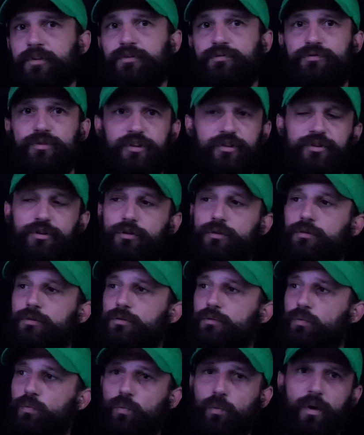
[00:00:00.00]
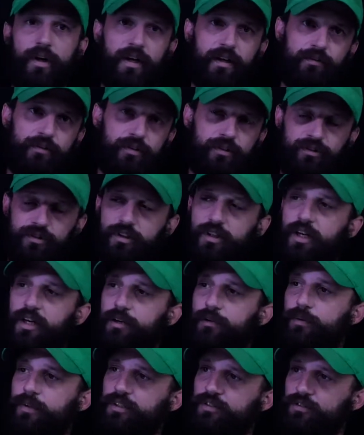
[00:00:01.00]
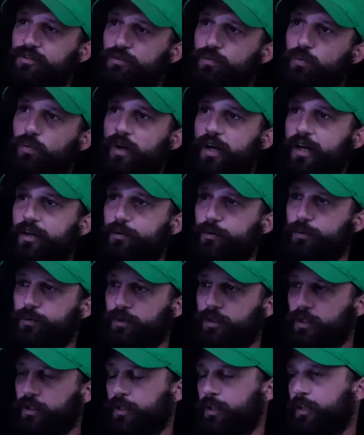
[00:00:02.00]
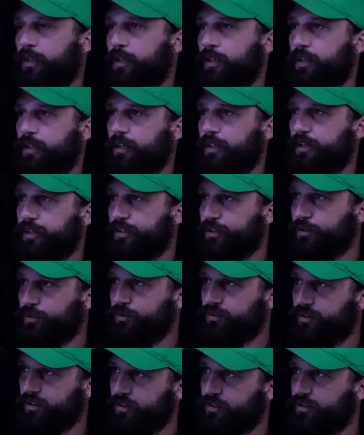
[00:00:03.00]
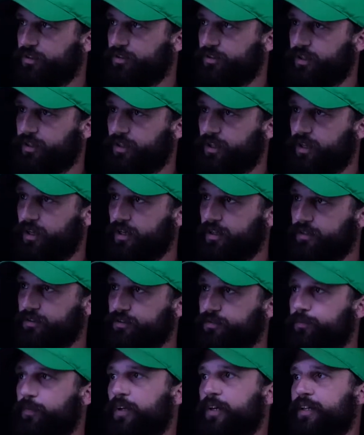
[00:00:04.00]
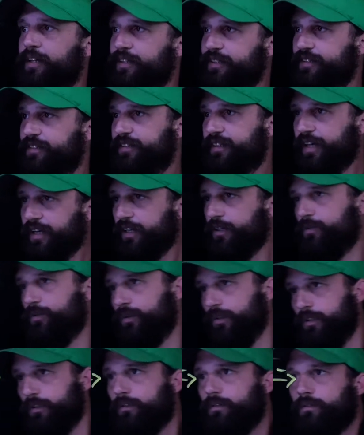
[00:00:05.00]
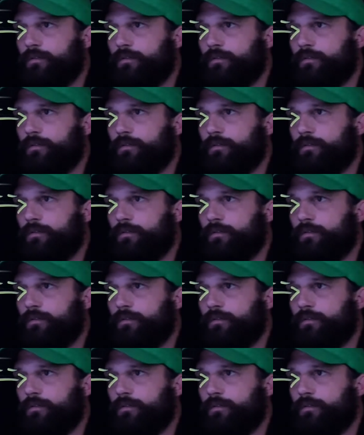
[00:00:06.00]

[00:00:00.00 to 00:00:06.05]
physical, whatever. There's a lot of reasons why we would use these straight lines. The second one,